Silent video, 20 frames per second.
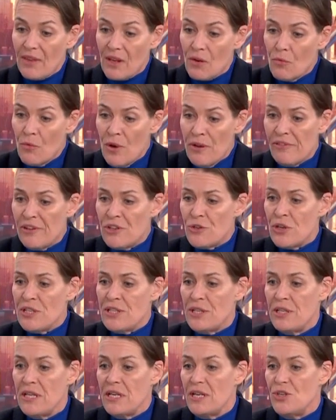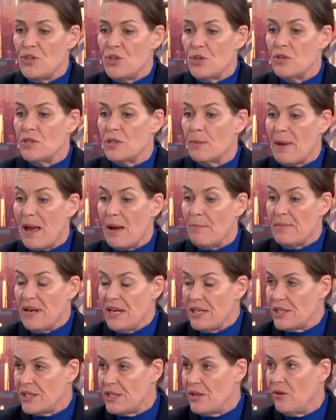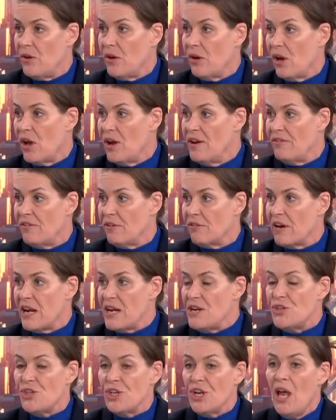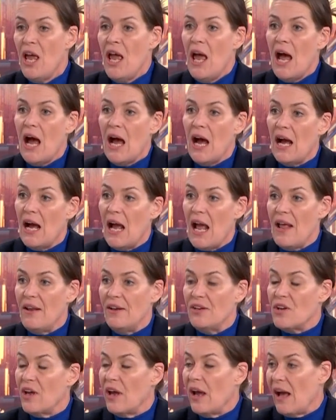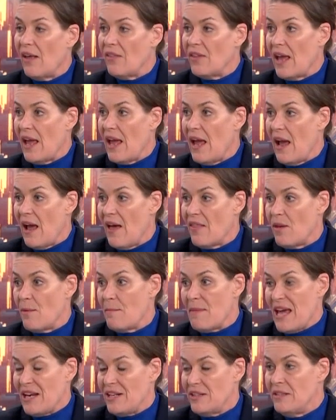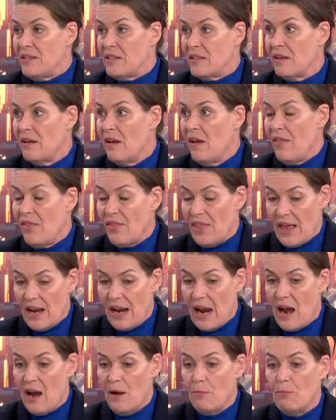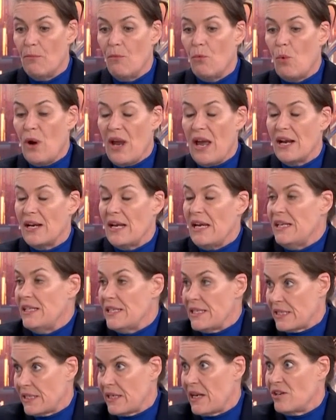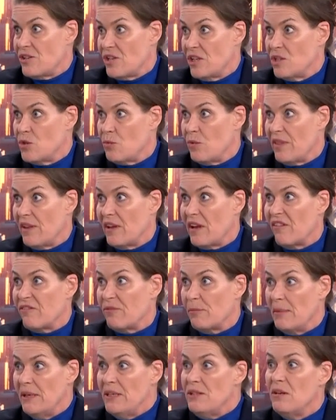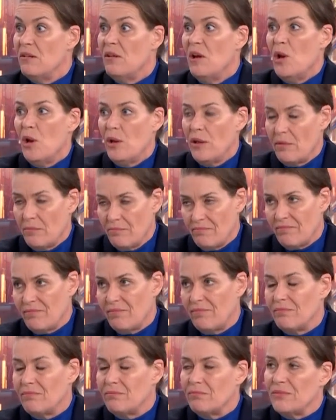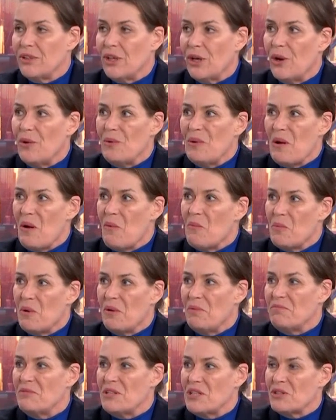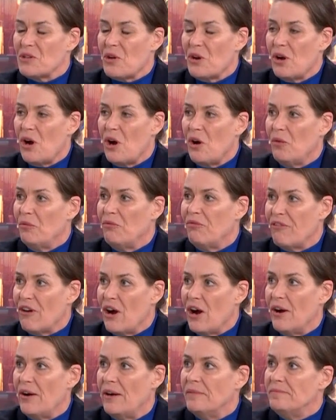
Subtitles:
we've addressed the issues about ministerial overreach and other matters that we are in discussions with the government, you know, we've just got to hold fire.